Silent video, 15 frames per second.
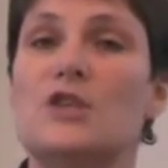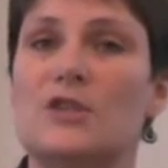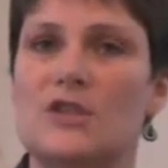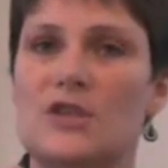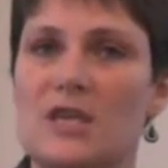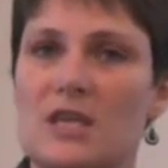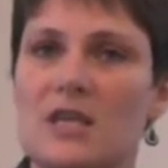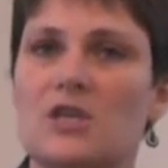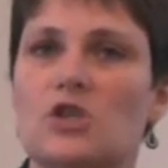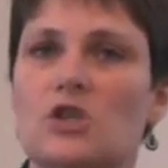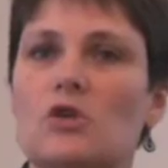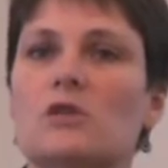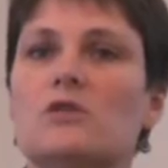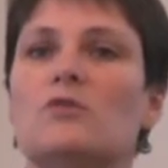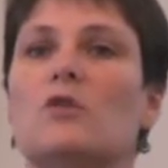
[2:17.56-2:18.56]
the
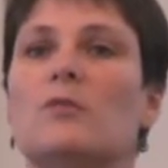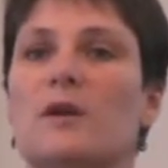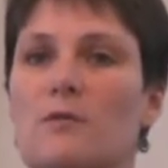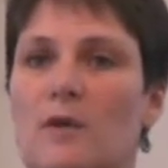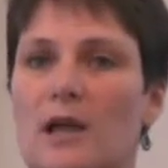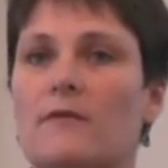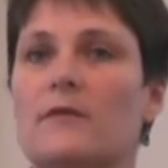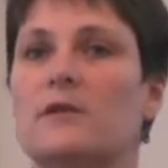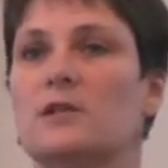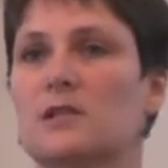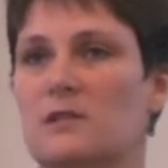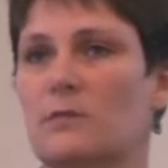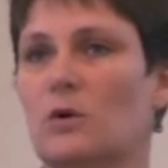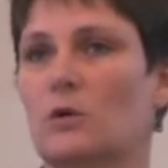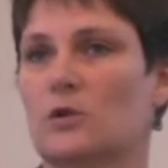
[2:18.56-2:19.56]
issues will be relevant to
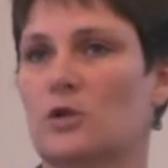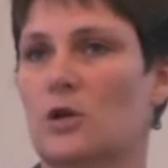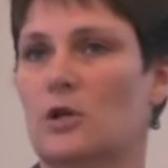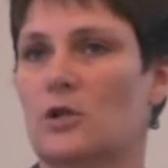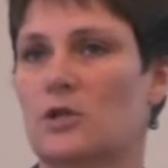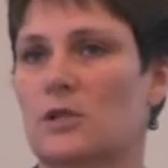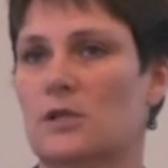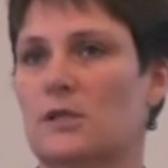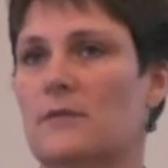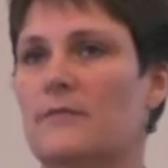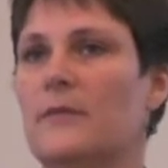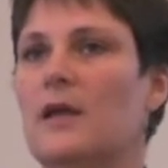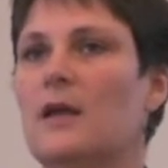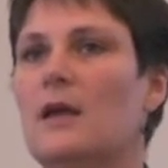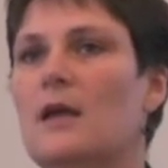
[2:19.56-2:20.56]
small churches.
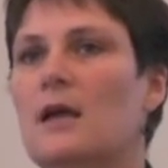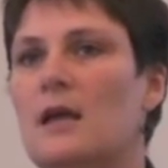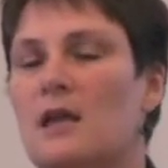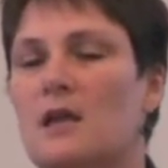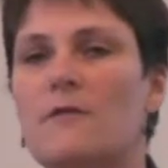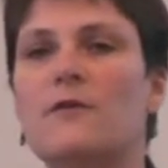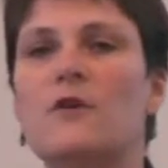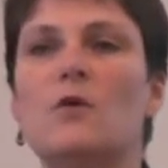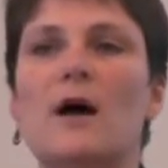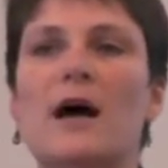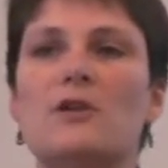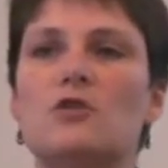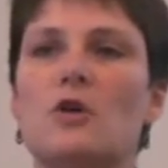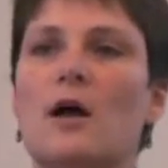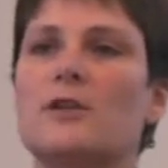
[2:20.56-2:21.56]
If you
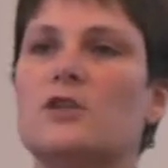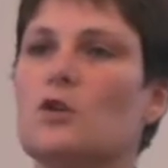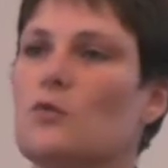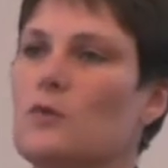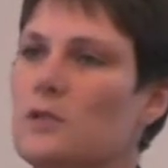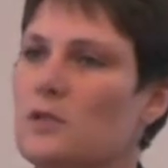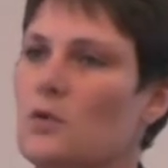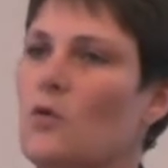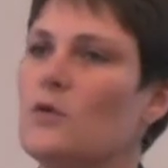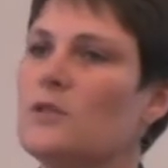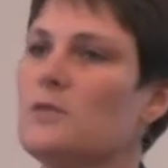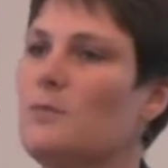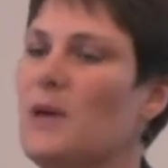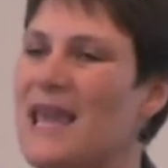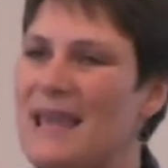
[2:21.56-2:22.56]
are trying to
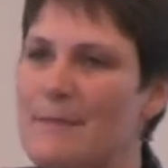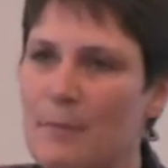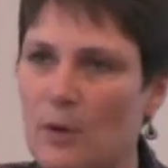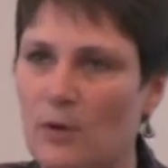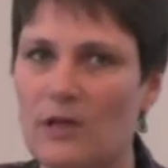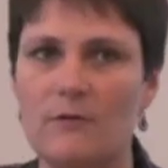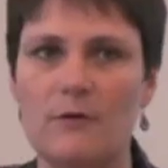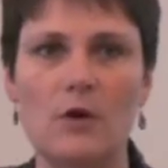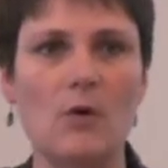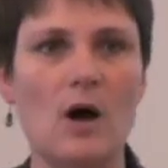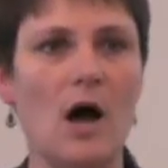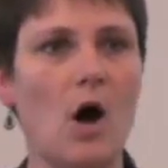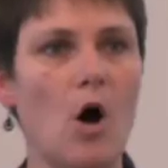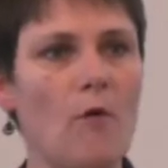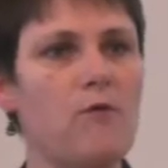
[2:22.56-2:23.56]
resource people, if you
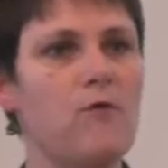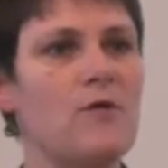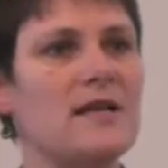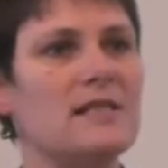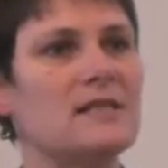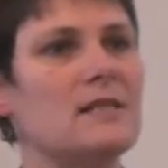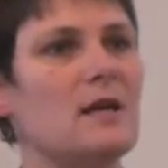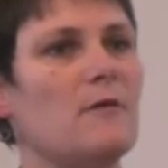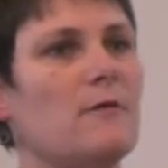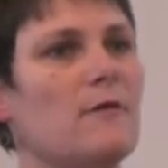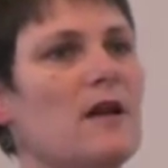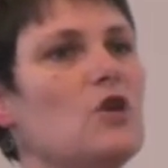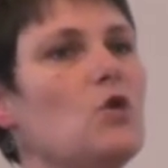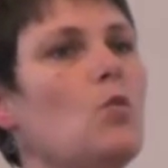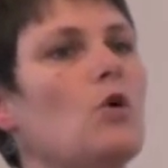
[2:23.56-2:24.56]
are offering stuff
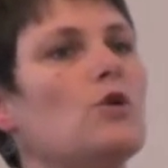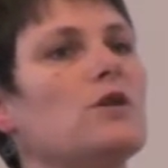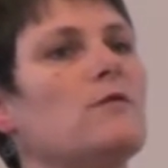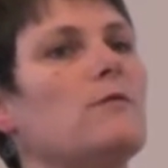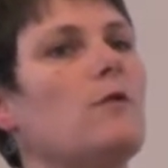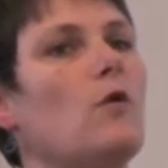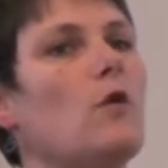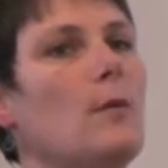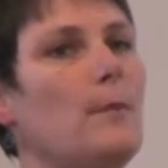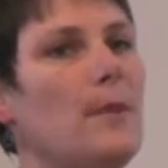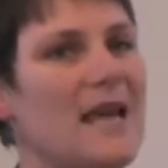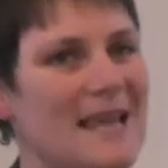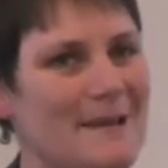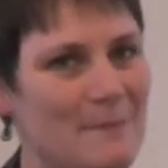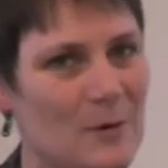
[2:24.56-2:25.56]
and you want it for the
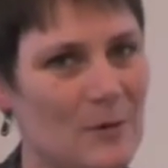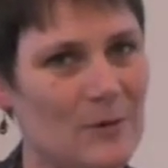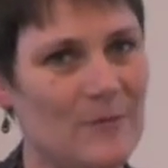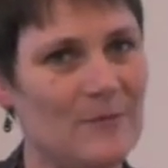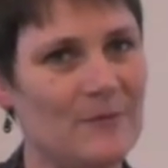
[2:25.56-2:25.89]
people,